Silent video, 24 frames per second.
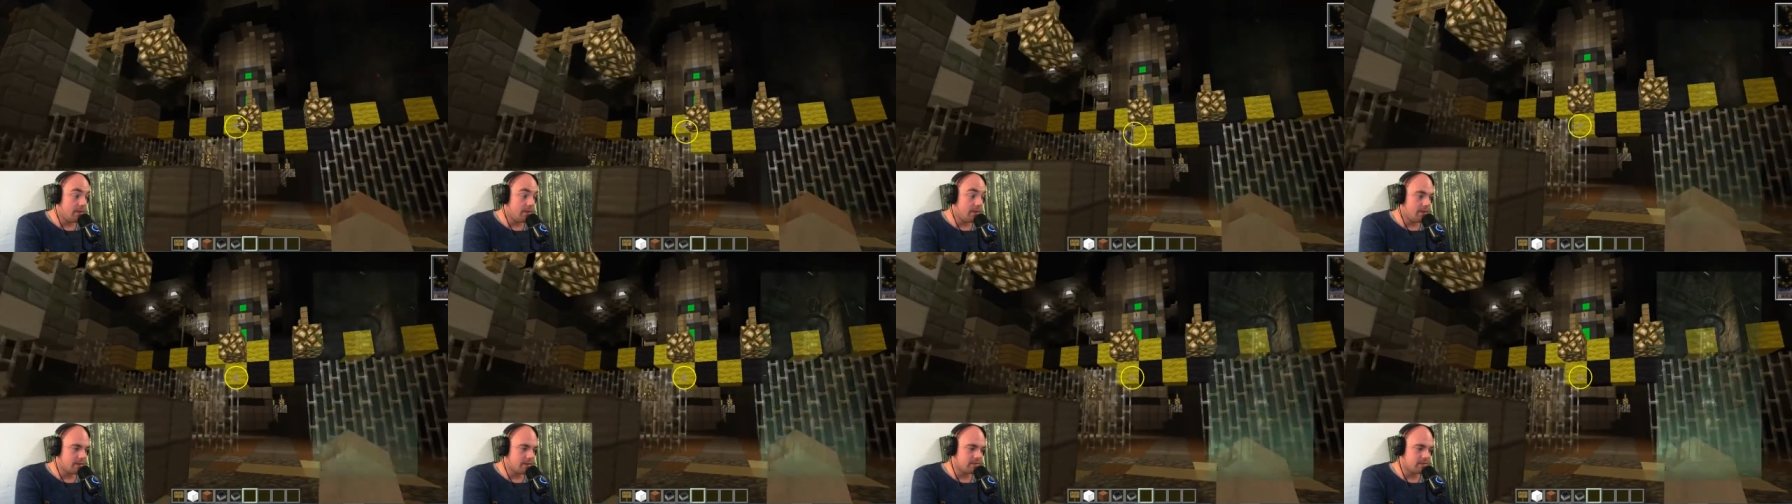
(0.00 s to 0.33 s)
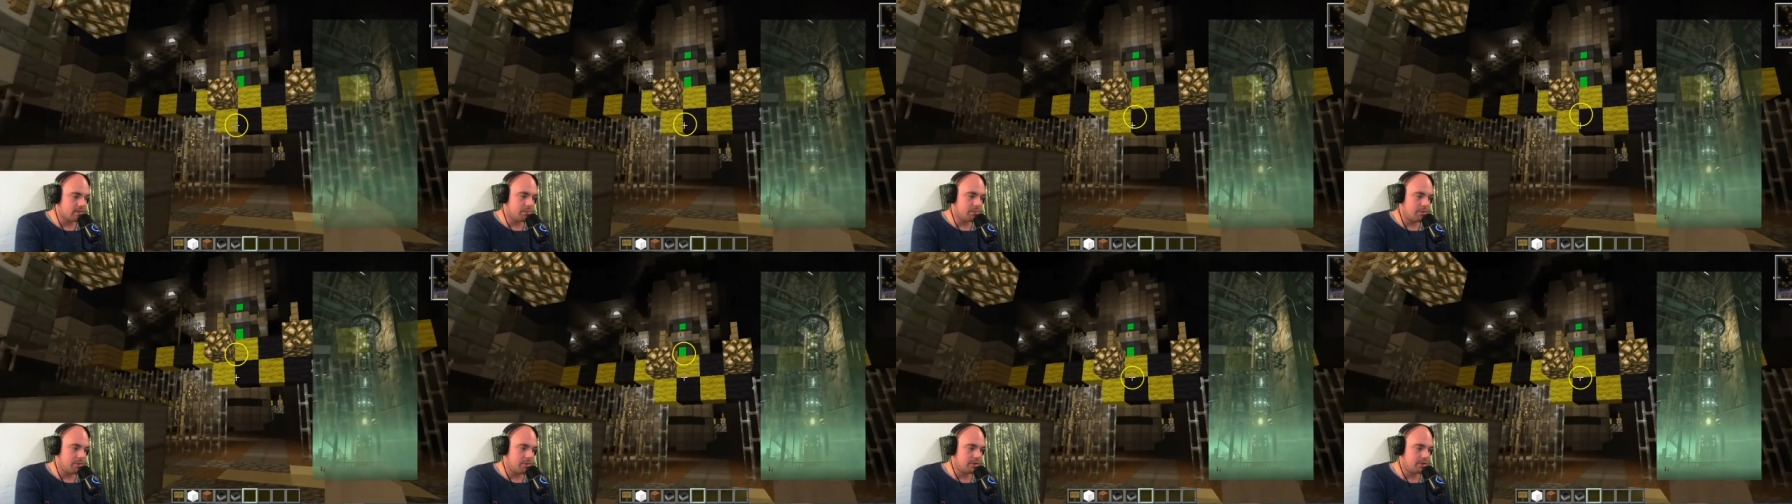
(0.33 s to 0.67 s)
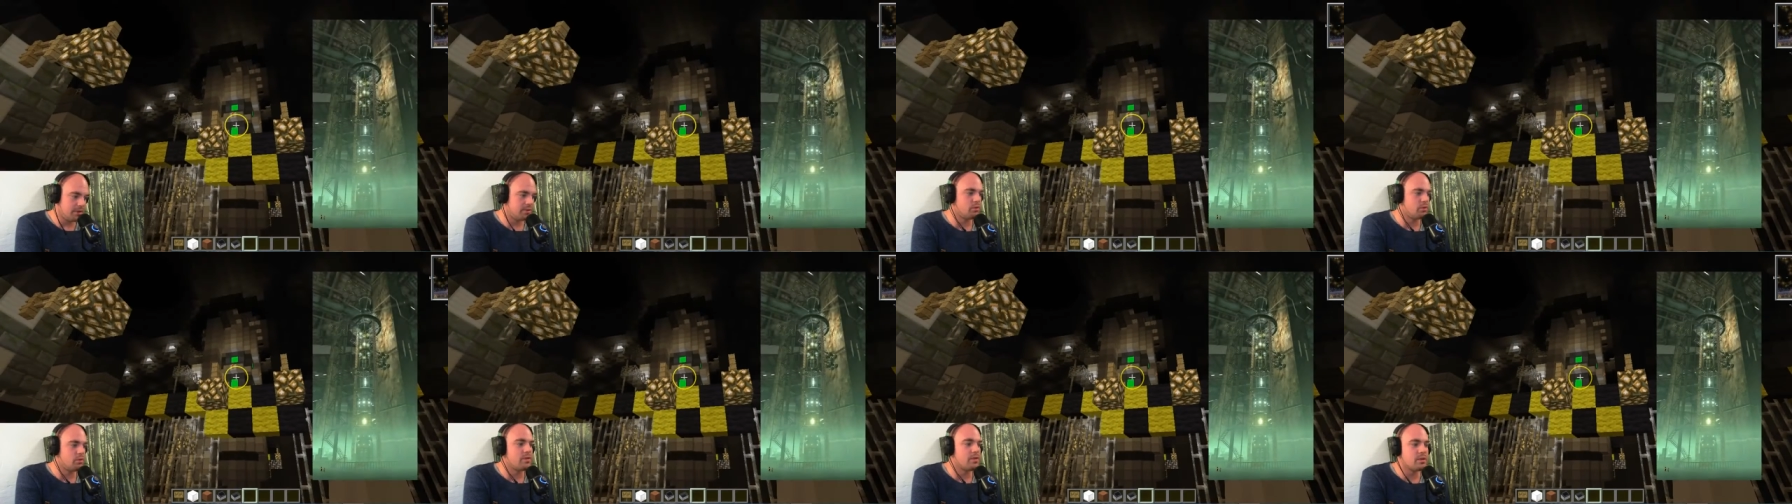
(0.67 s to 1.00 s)
That's the
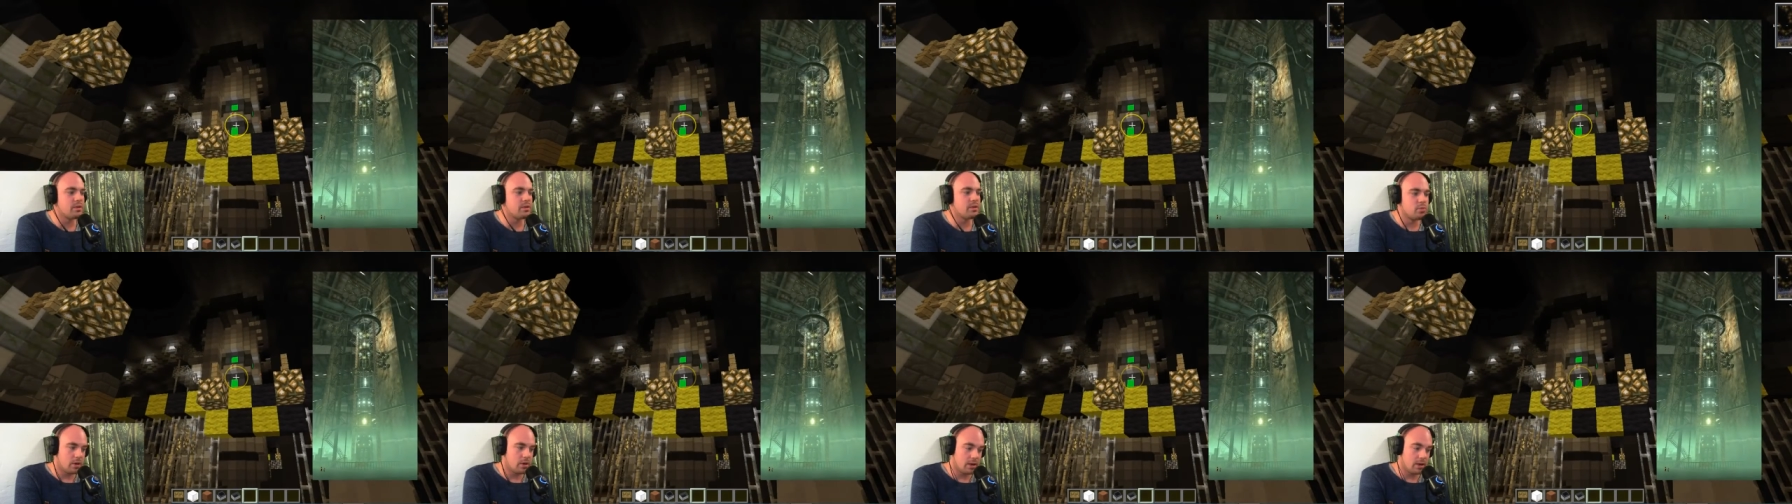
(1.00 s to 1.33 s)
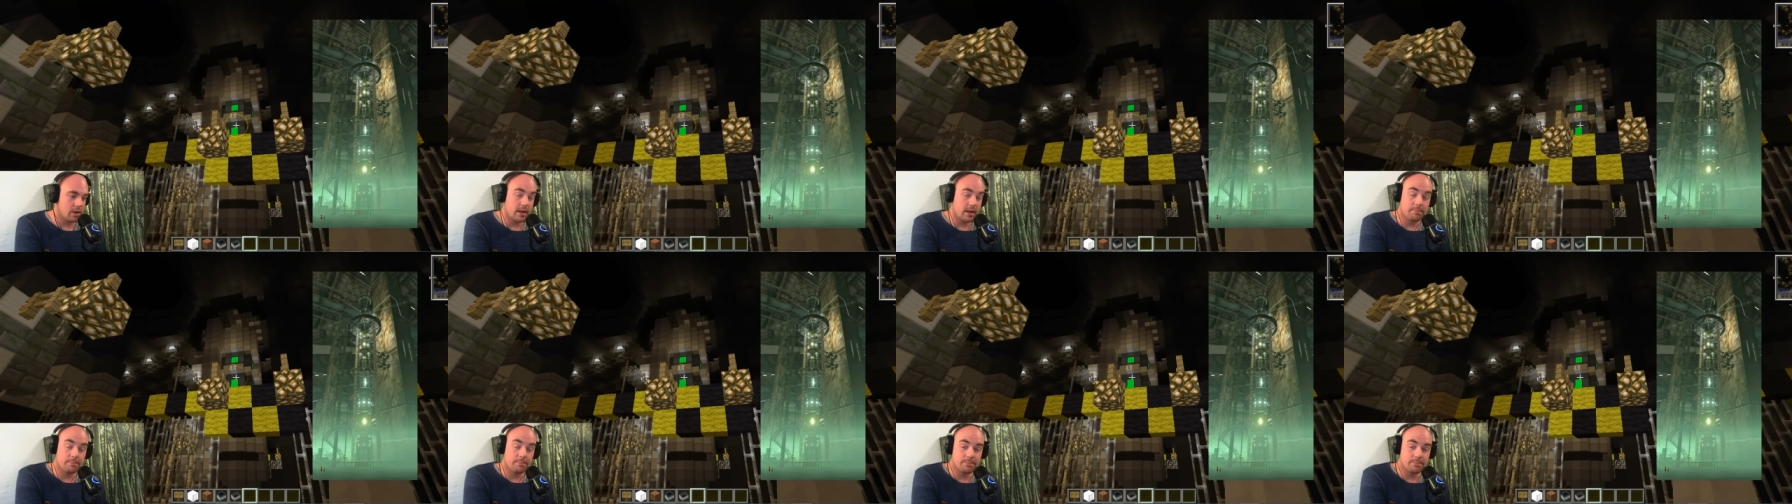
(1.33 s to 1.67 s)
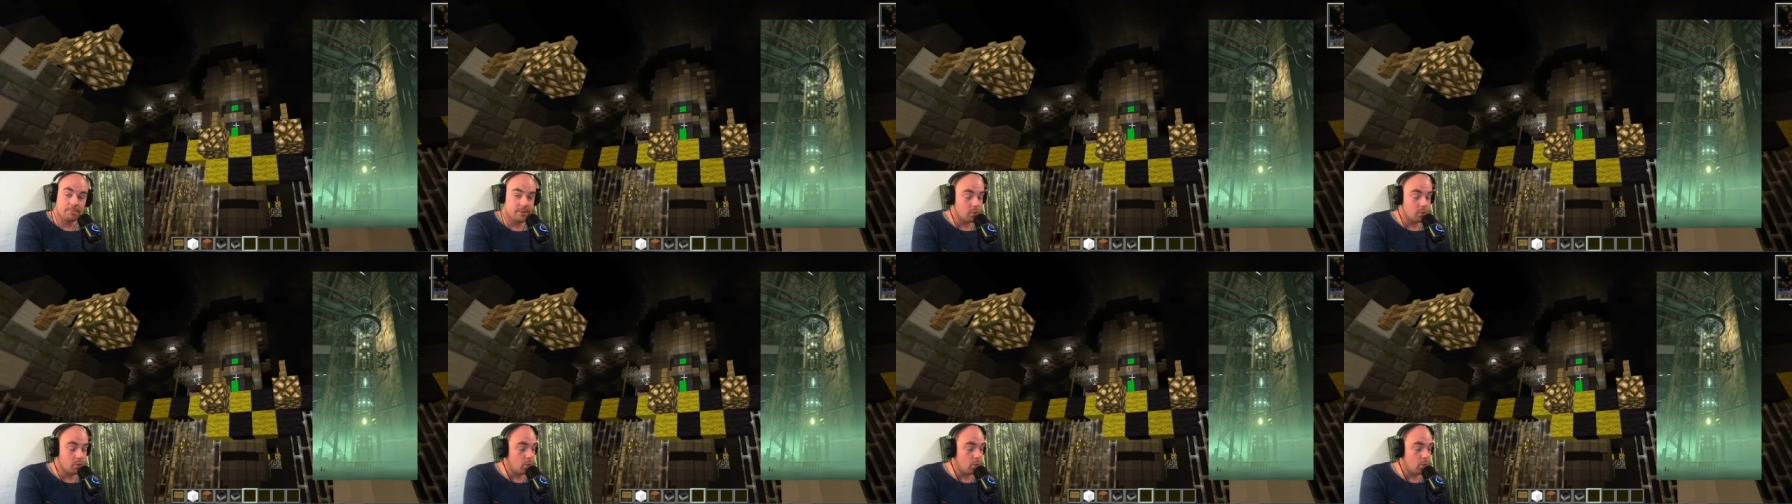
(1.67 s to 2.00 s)
pillar. That's what uh,
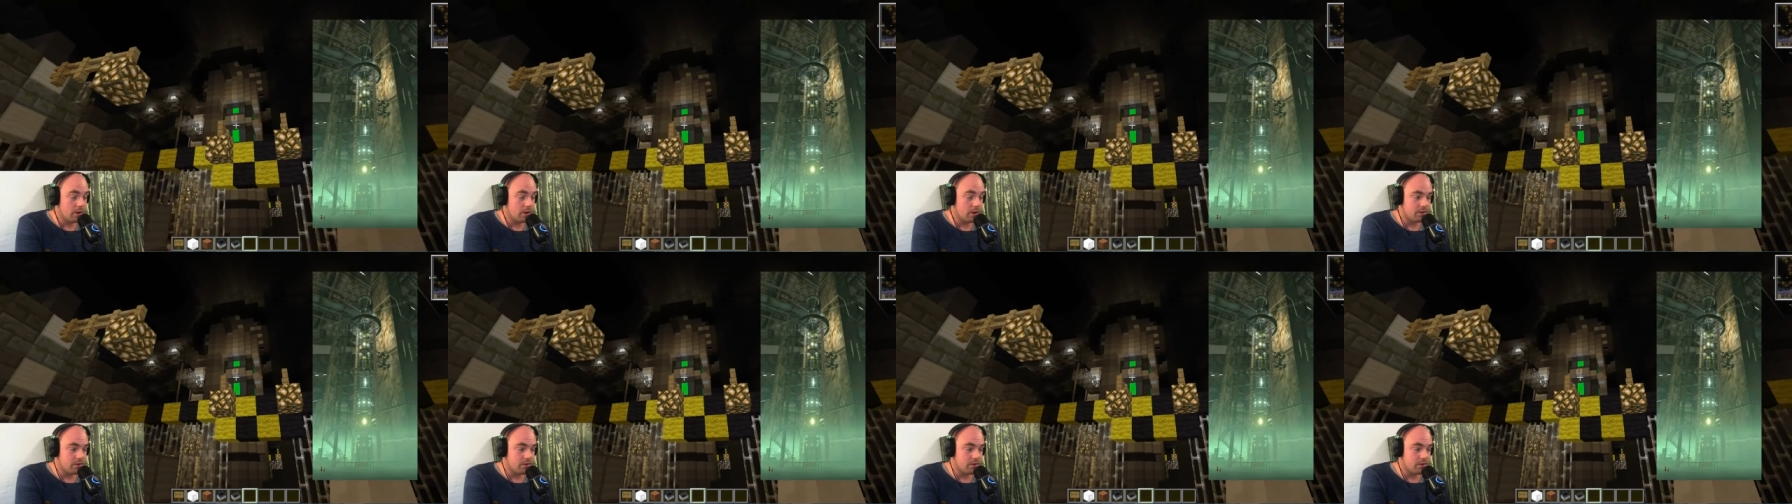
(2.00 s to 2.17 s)
one